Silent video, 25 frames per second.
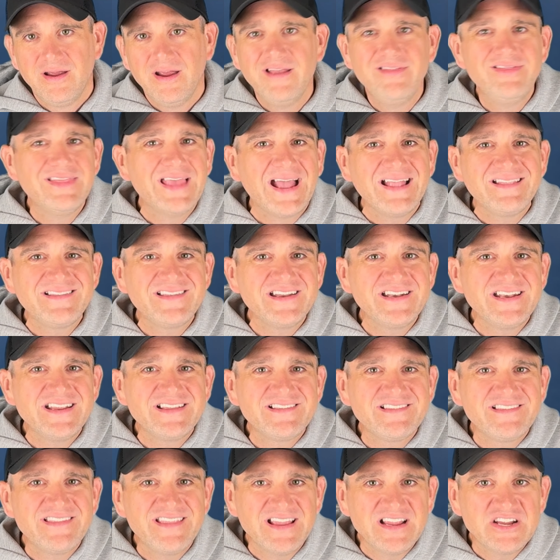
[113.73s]
And that's a
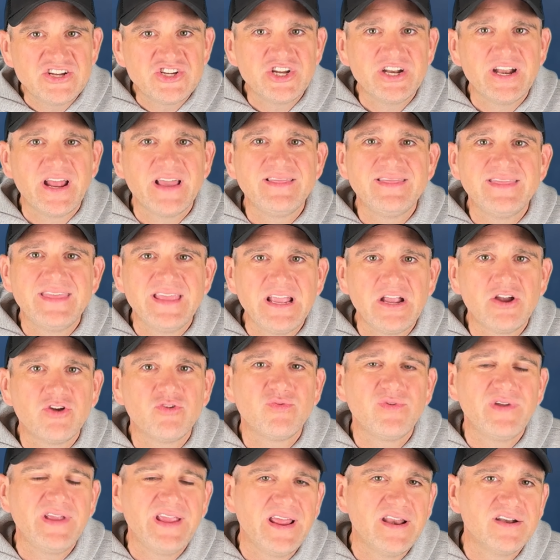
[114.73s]
distinction I think
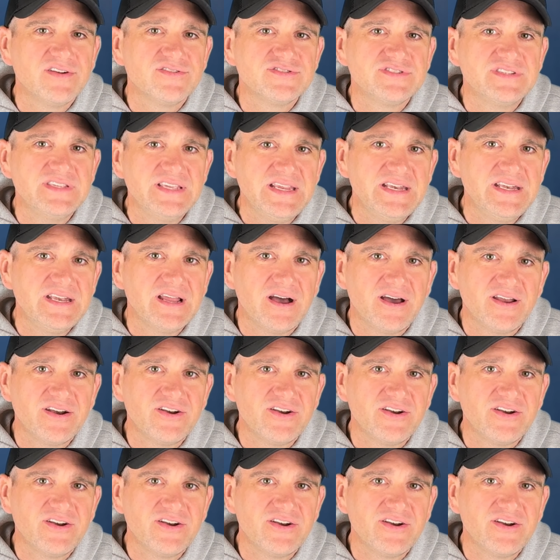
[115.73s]
creators need to